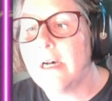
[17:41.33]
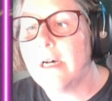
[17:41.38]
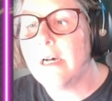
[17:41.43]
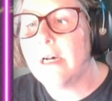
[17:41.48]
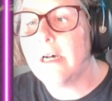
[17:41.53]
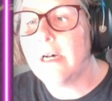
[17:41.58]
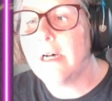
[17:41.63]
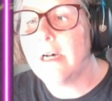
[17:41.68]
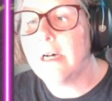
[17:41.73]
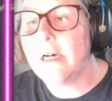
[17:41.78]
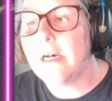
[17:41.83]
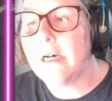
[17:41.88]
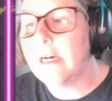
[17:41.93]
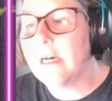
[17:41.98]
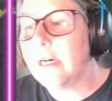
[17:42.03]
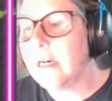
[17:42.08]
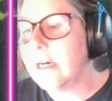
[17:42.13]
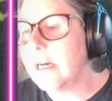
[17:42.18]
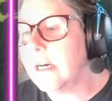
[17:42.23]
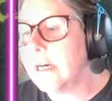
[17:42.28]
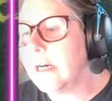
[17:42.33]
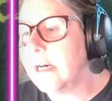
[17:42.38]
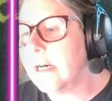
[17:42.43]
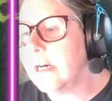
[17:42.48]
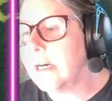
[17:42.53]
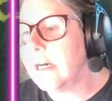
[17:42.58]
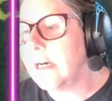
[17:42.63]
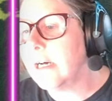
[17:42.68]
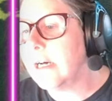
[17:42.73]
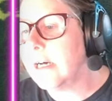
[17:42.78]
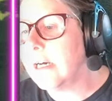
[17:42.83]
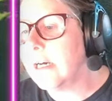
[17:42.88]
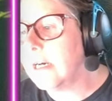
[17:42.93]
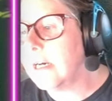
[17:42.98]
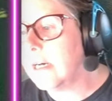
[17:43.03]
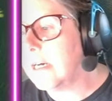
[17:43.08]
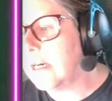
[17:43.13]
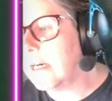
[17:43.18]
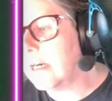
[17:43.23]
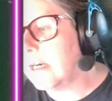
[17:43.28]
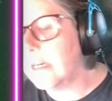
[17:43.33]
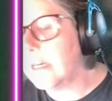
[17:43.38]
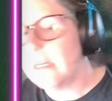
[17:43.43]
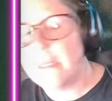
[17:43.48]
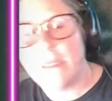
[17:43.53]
(silence)